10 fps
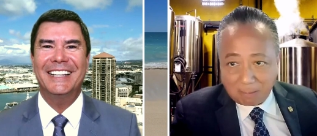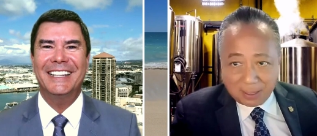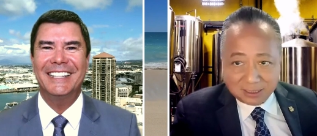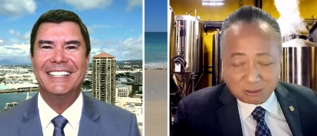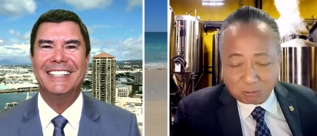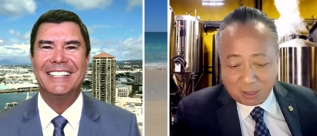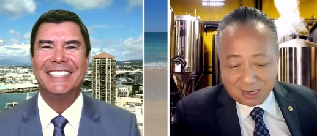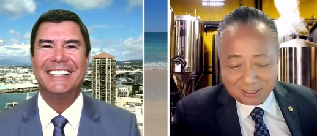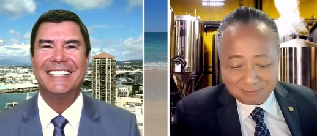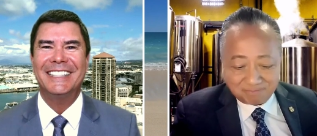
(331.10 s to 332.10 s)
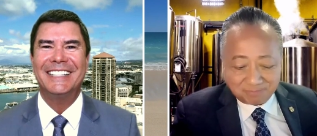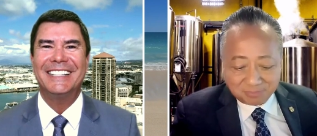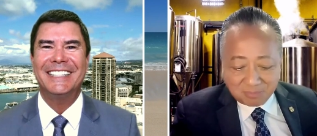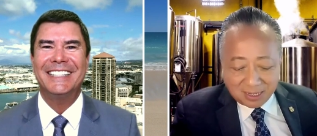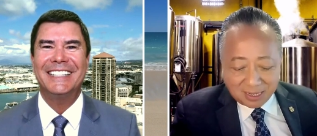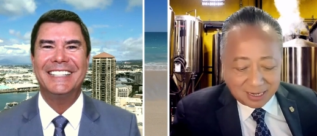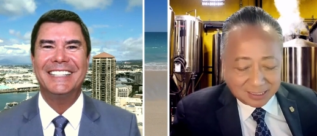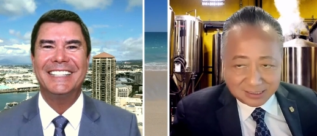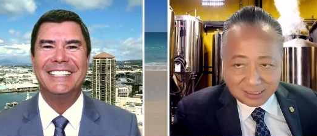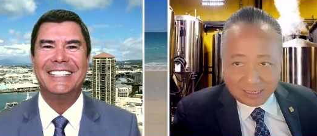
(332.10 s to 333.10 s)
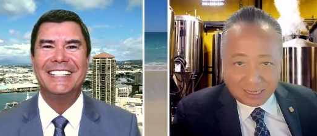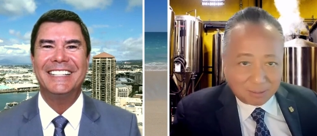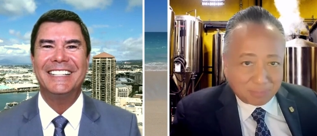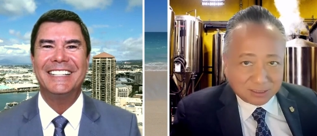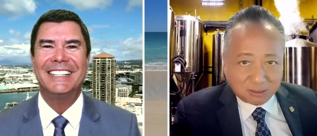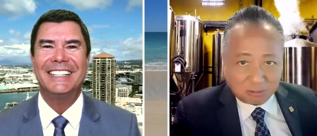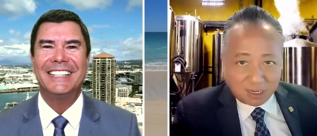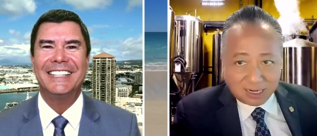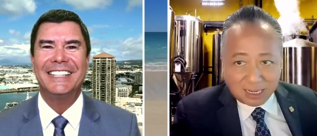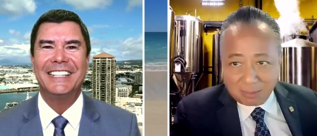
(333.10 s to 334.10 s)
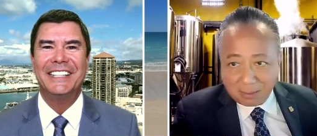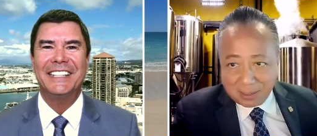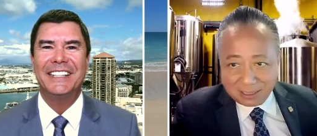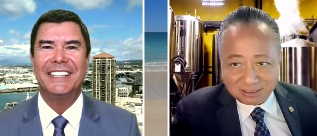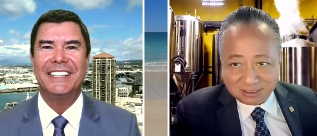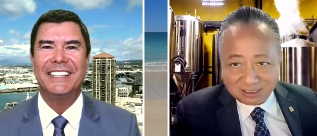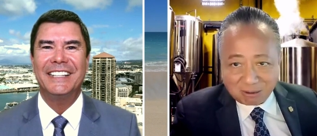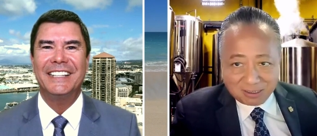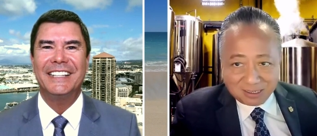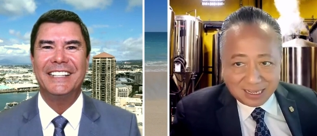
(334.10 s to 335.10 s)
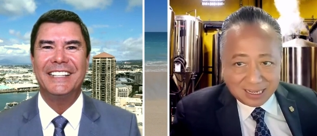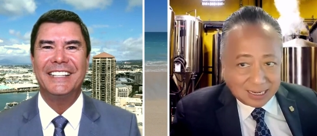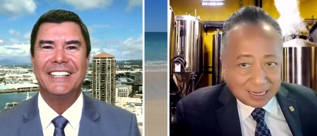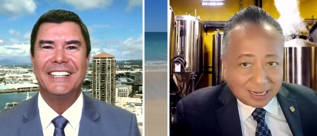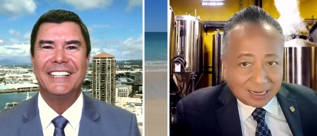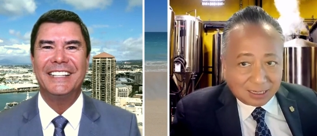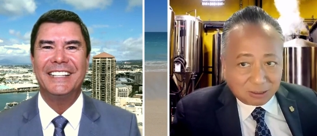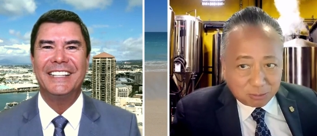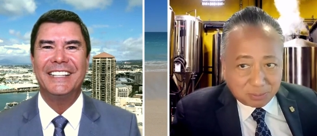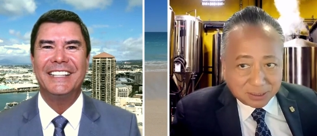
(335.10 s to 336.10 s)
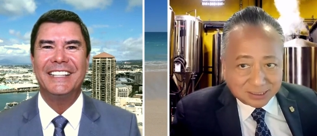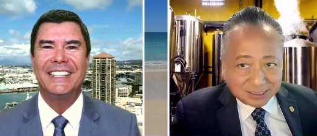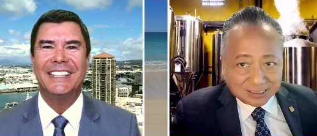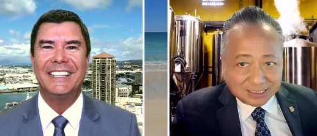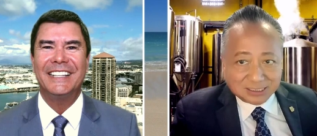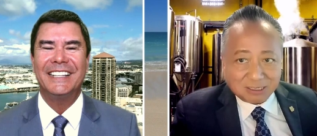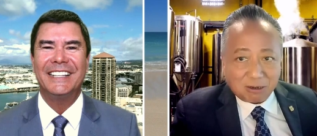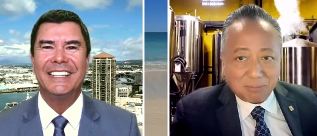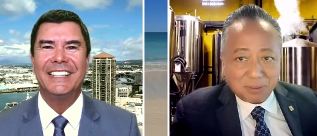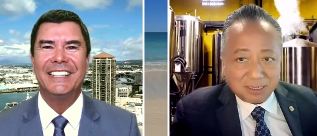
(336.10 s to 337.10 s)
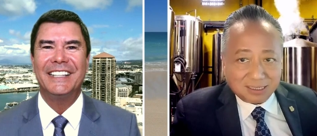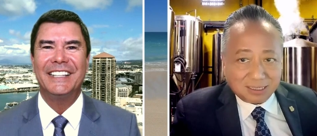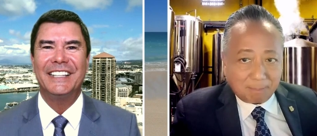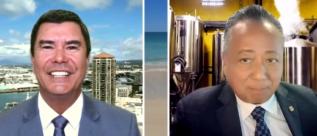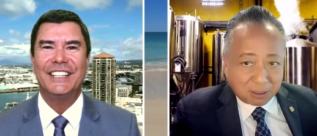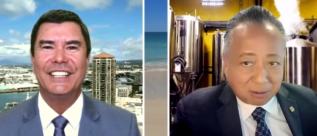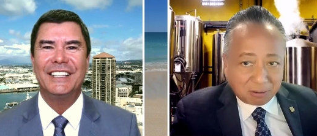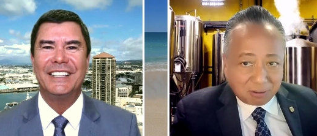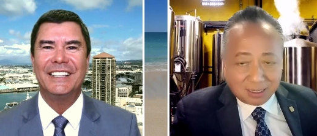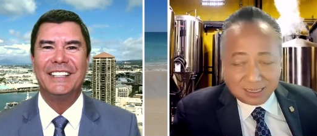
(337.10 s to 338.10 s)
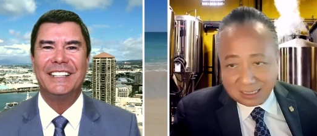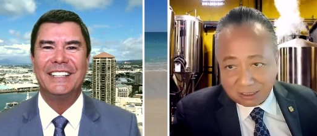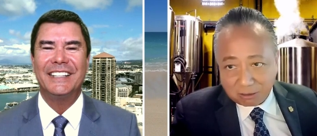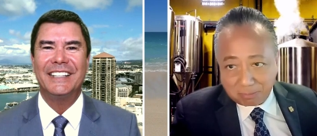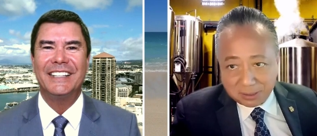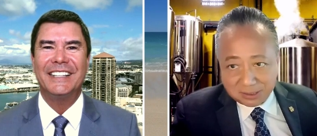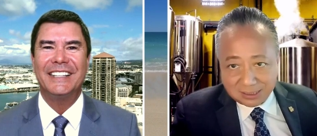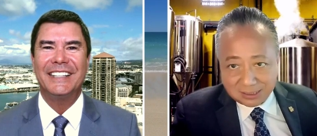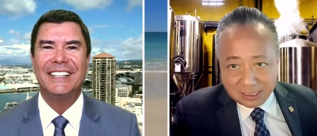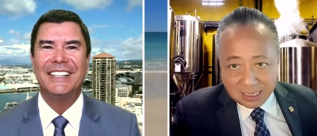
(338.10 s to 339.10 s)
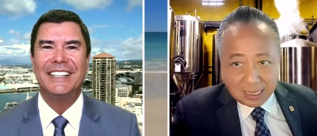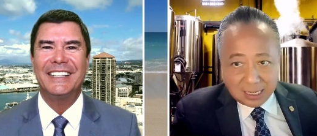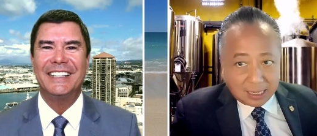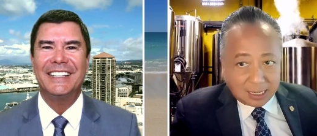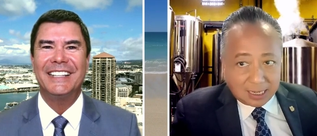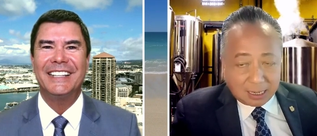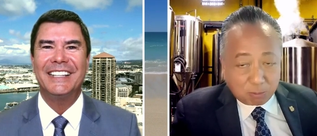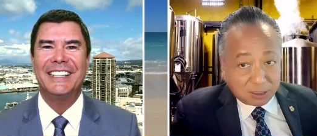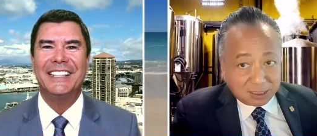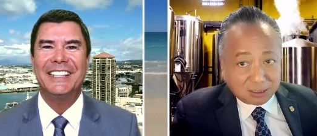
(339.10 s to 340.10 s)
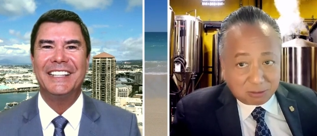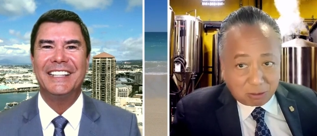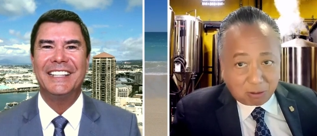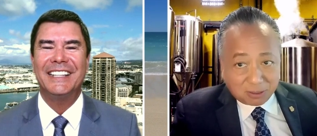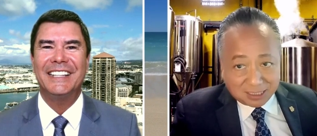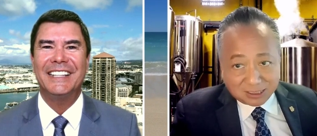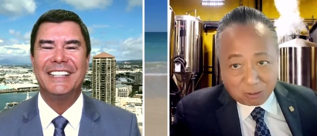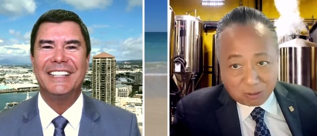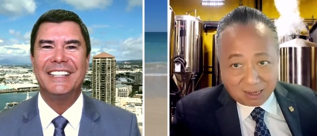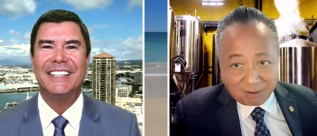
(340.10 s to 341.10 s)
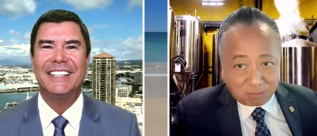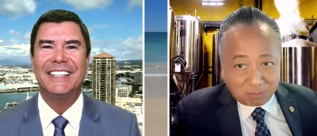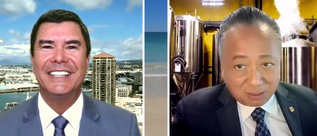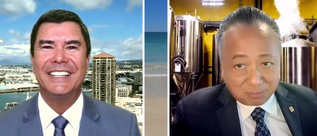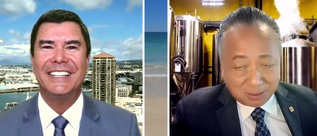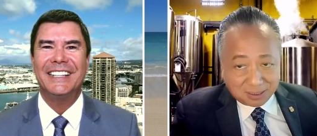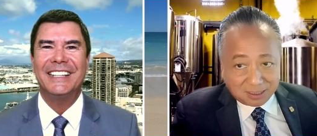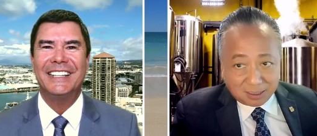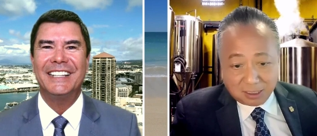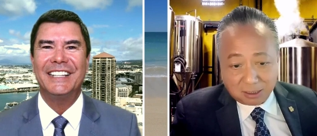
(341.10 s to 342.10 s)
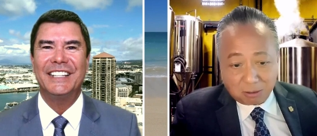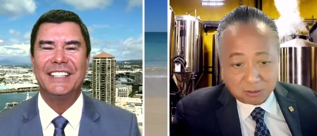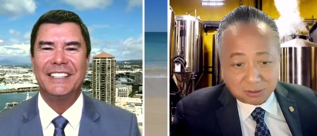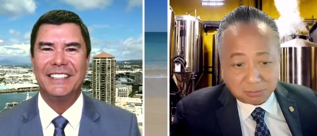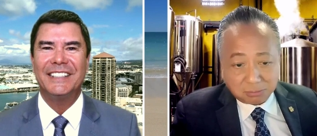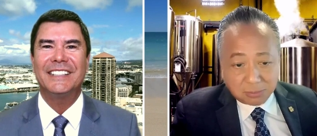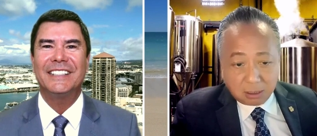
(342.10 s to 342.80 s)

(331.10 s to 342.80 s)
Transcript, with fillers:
Speaker 1: to Pastor Wayne and I said, hey, Pastor Wayne, I'm about to start uh, a new business. It's going to be in the beer and liquor business uh, we need to know that it's okay for me to be in it. And he goes,